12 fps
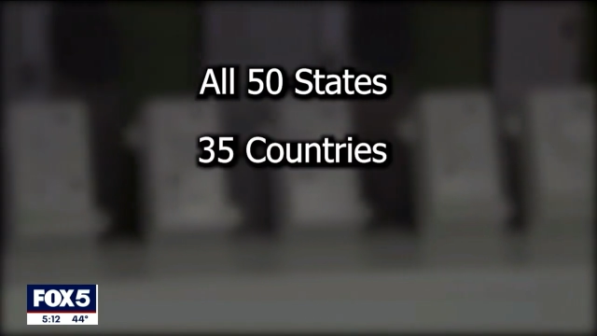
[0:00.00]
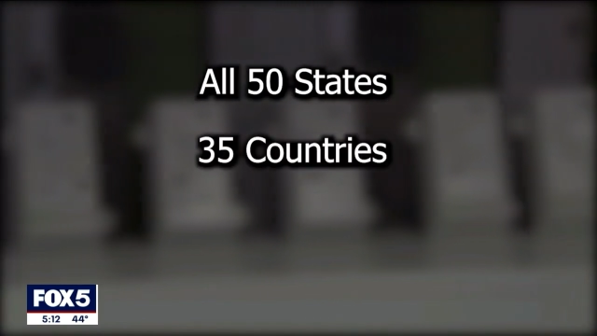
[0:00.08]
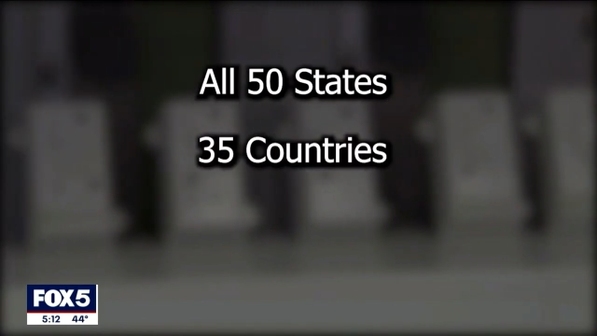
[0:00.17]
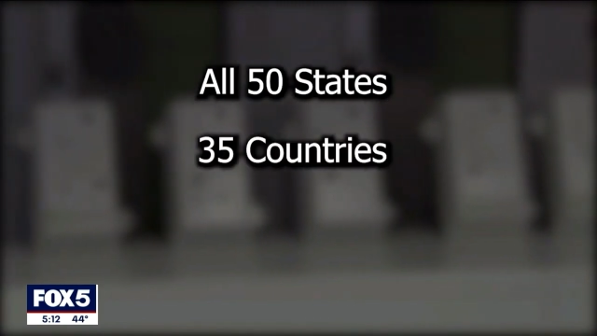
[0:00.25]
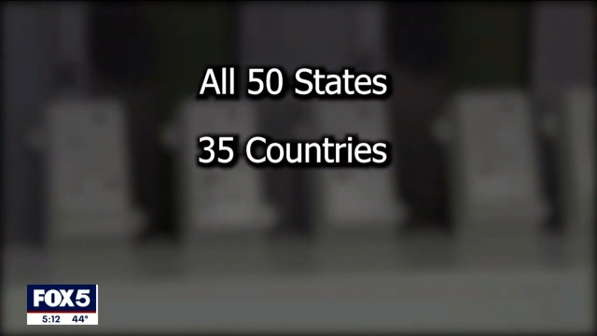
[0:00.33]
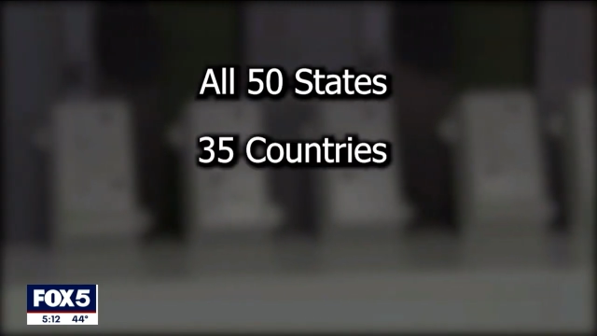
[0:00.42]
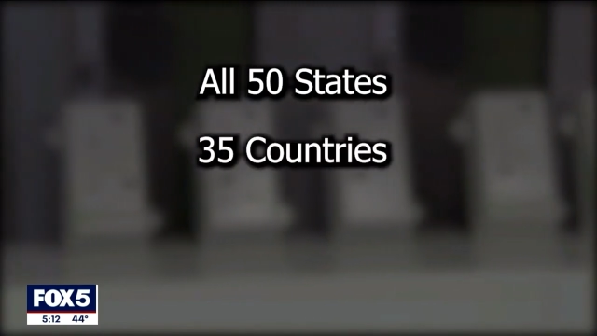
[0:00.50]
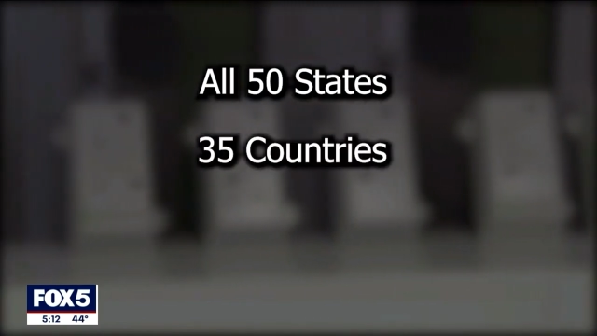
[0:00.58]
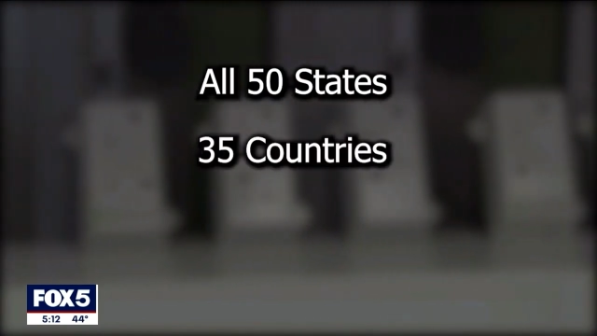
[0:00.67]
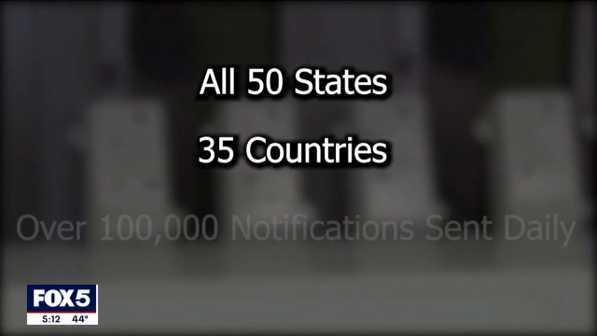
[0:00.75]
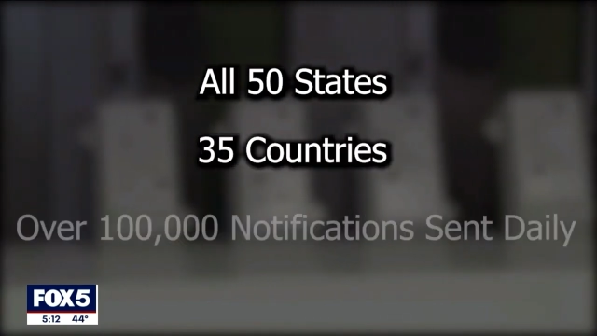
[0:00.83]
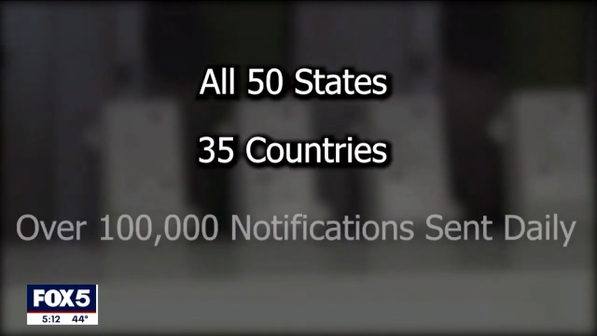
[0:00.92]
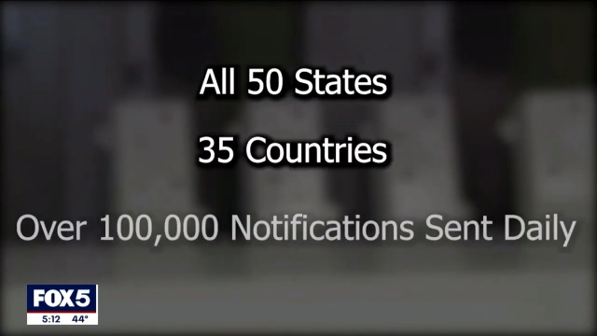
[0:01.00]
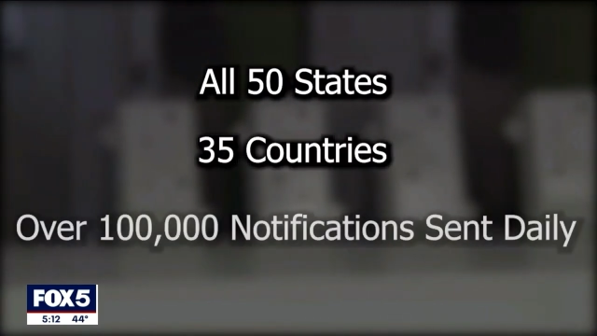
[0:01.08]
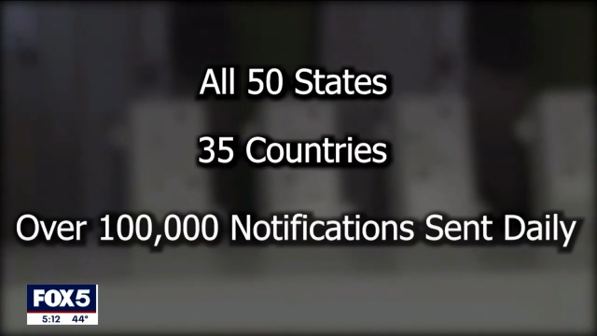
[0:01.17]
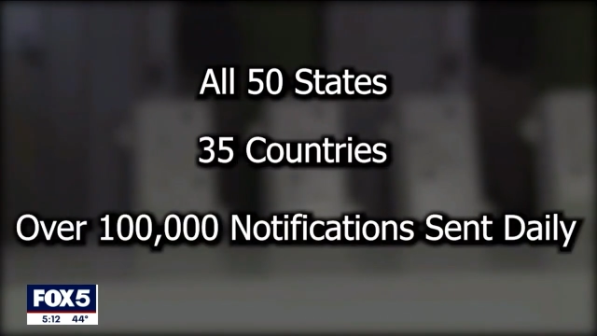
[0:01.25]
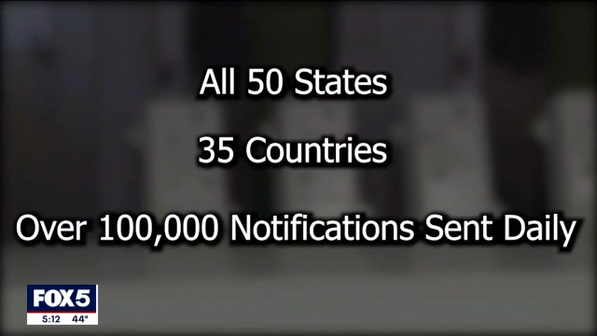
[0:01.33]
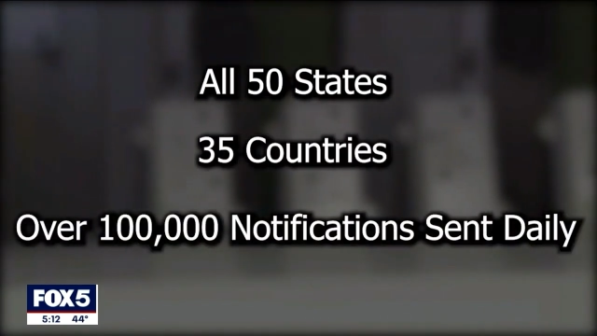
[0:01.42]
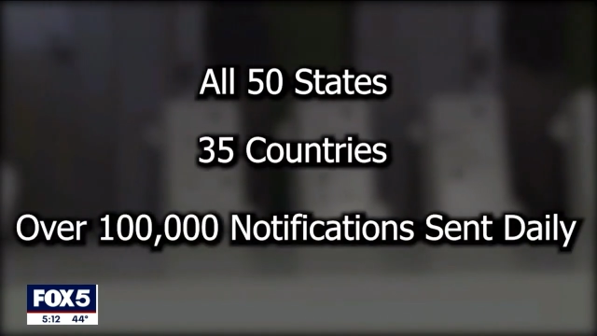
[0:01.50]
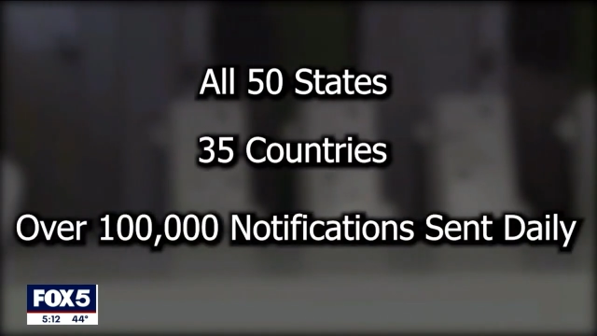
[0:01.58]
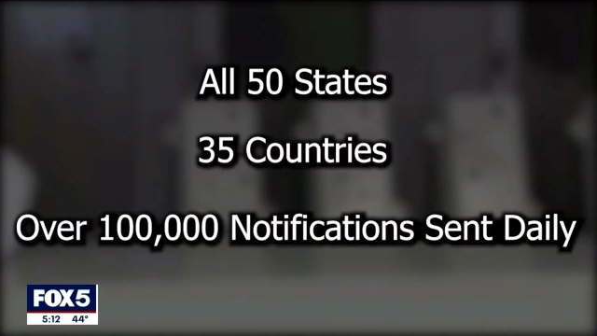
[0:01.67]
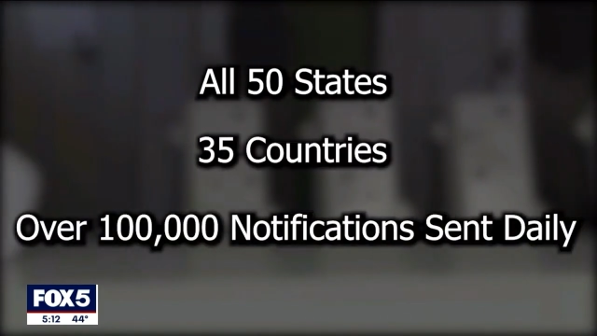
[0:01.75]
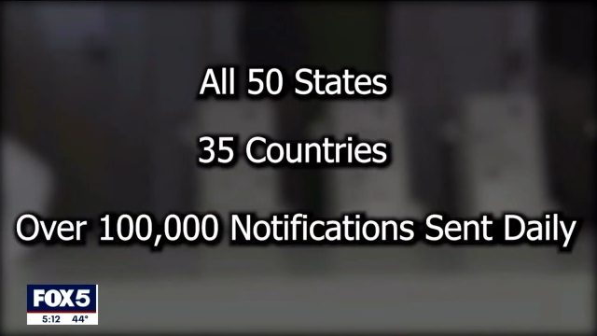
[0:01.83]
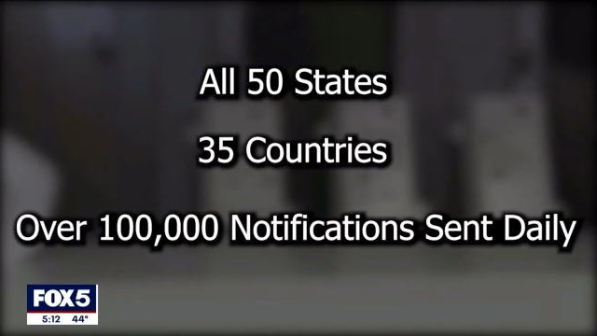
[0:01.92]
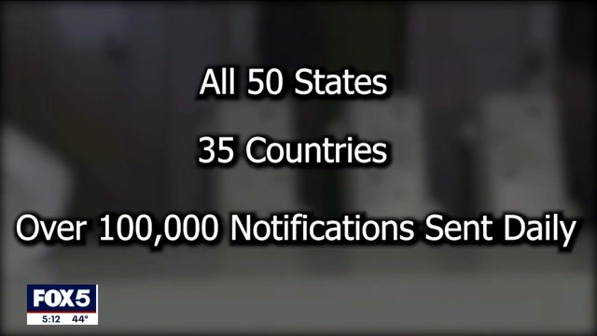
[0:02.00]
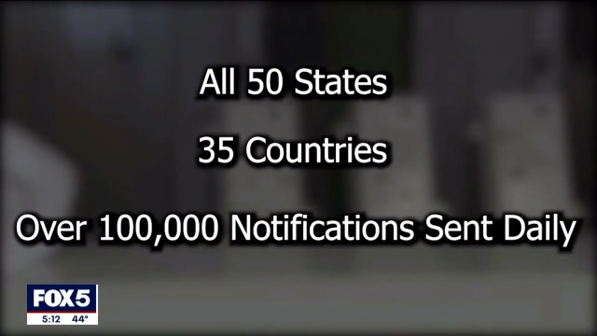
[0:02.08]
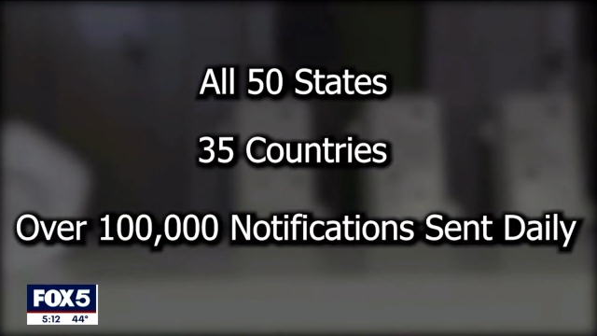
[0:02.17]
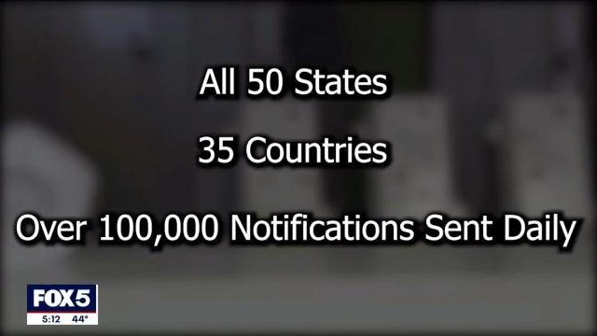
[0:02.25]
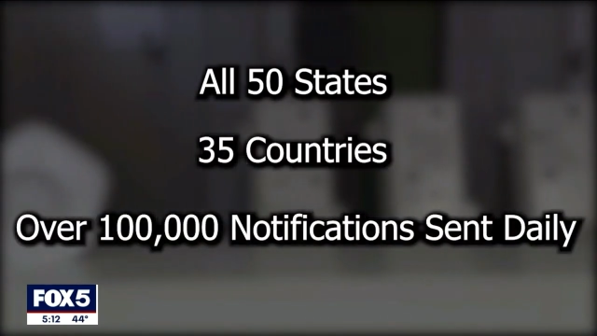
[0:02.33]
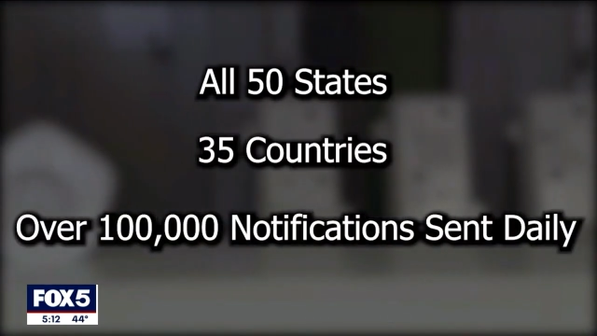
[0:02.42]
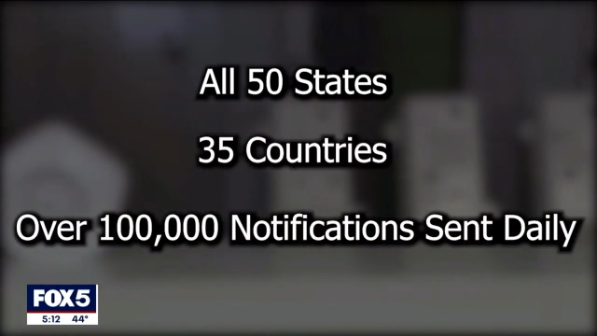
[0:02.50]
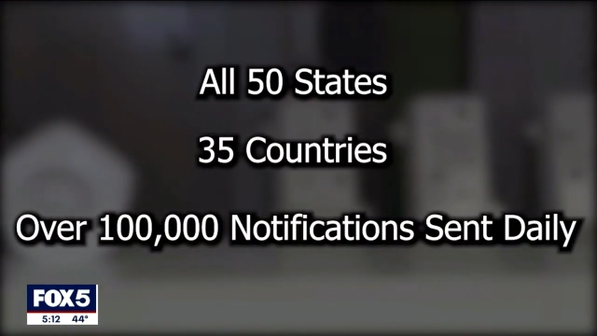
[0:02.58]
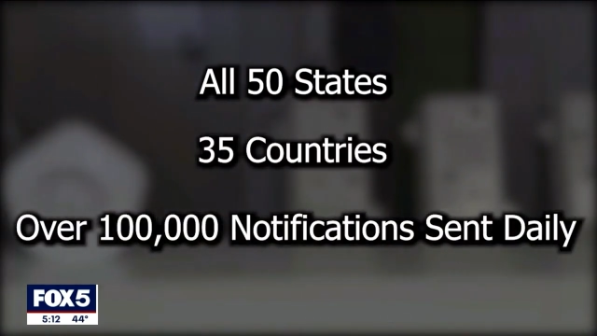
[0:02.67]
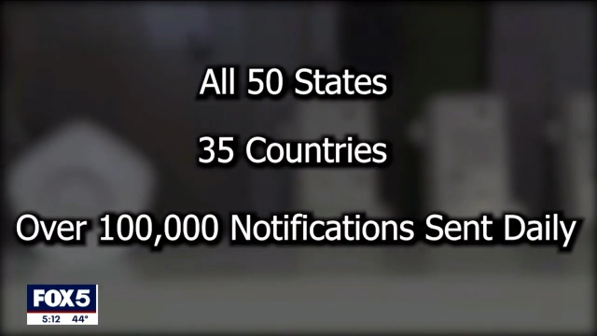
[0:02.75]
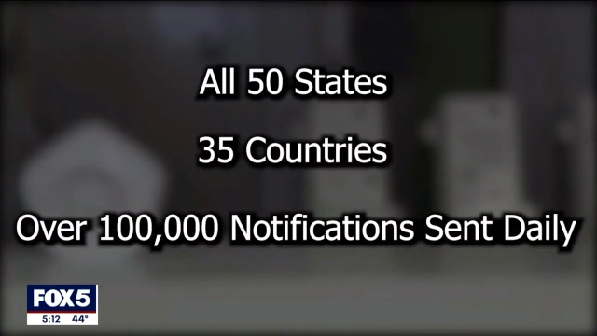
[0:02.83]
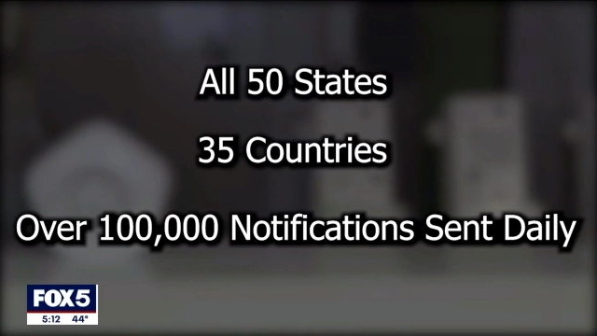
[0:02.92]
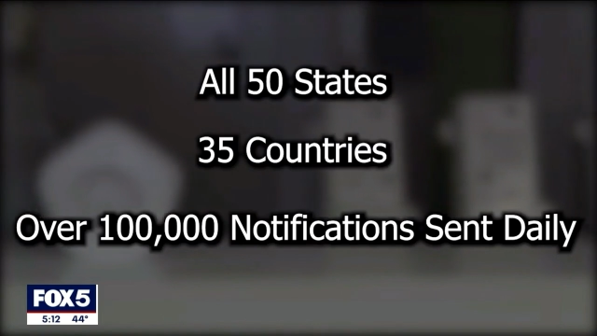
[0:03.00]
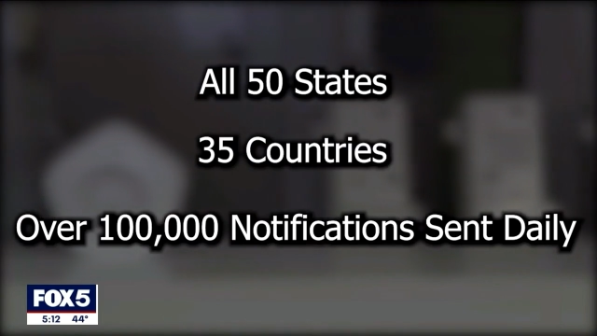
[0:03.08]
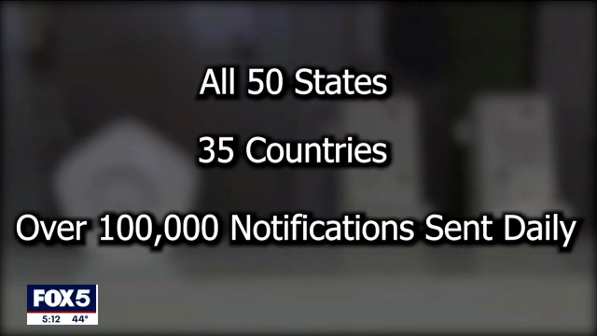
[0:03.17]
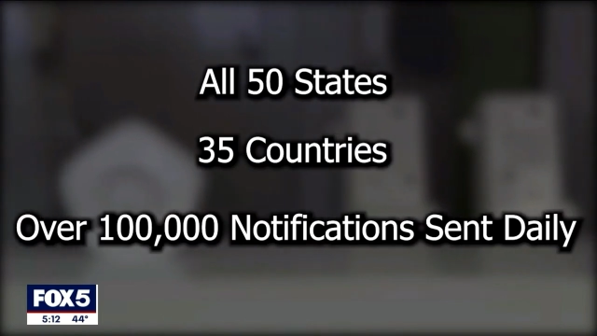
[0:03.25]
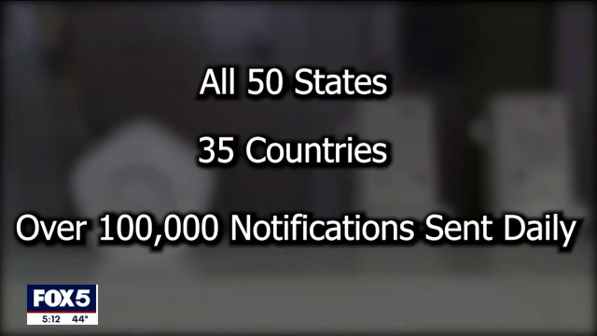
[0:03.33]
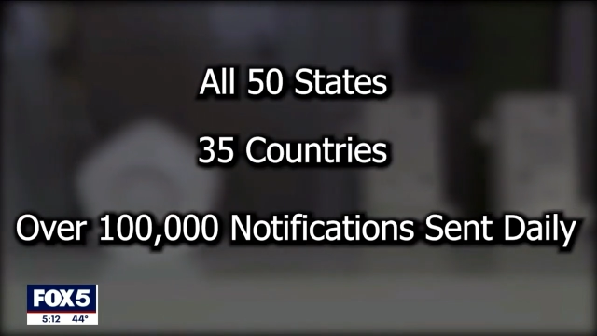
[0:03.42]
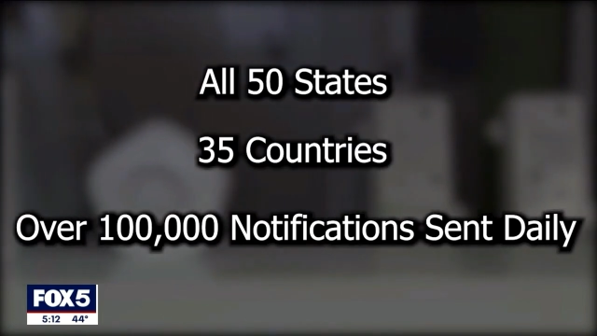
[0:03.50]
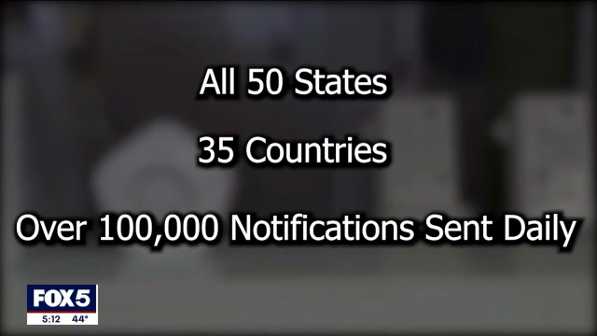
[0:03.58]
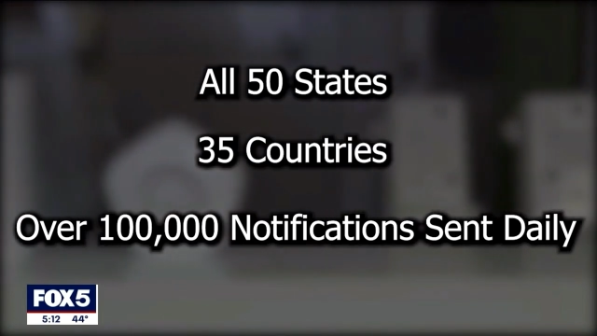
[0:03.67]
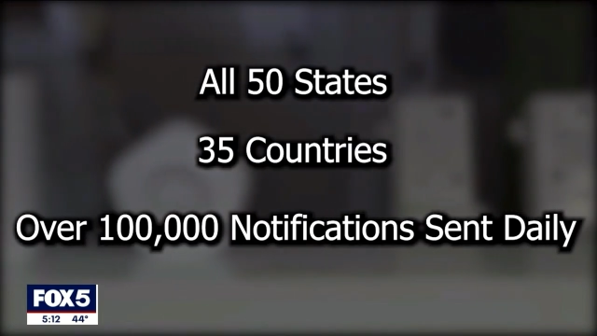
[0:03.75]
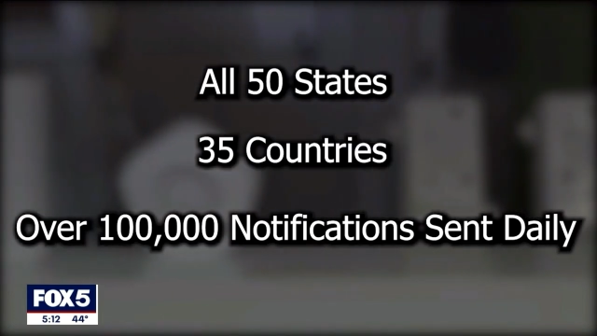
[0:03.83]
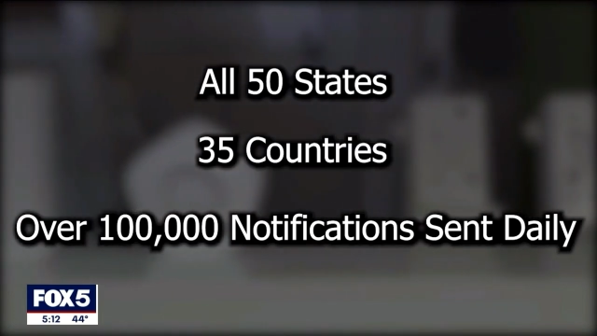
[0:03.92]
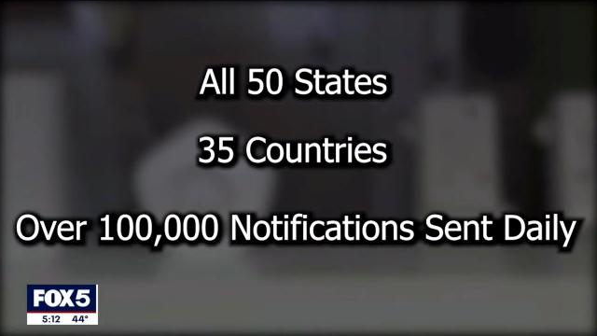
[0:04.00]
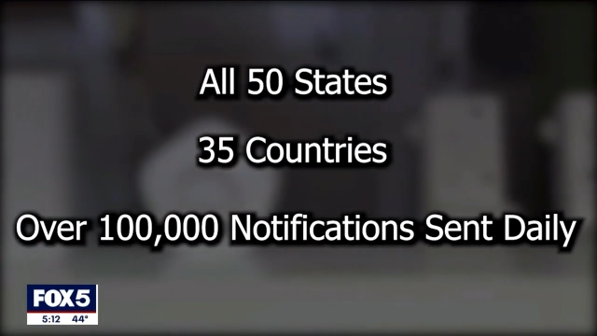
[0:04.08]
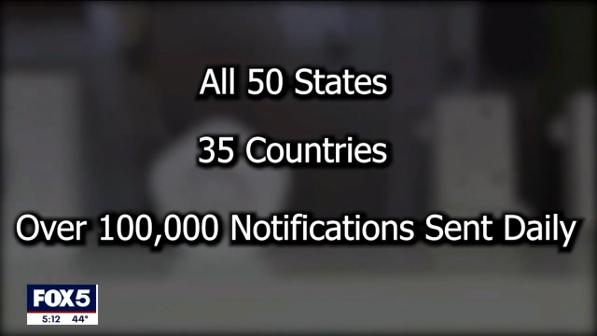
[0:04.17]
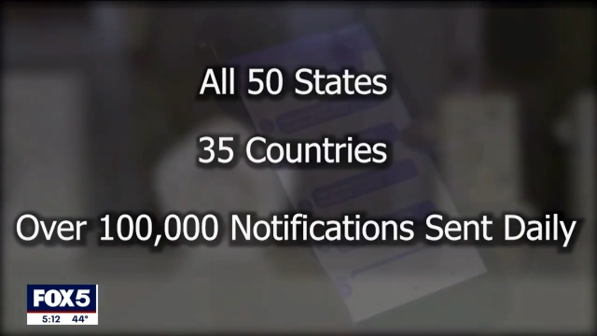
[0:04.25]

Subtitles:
No face is visible, so there are no lips to read.